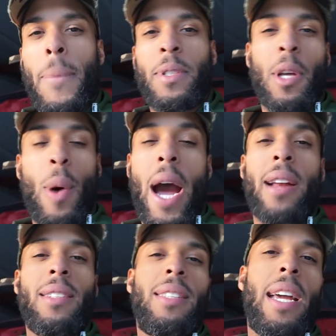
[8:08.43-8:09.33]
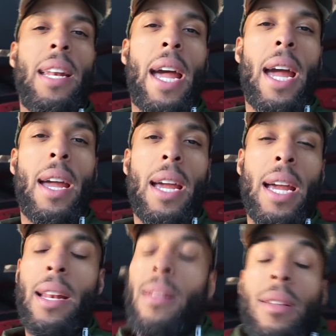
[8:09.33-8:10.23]
So I understand that.
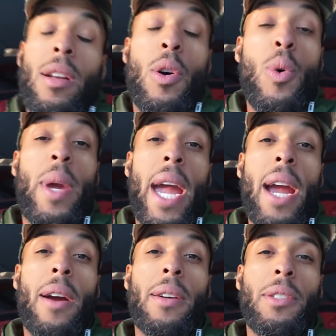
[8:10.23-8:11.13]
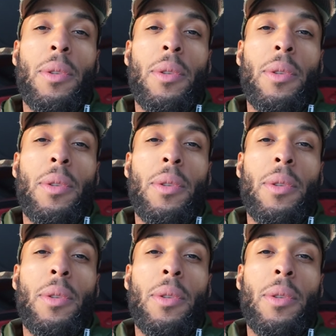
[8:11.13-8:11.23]
And who cares?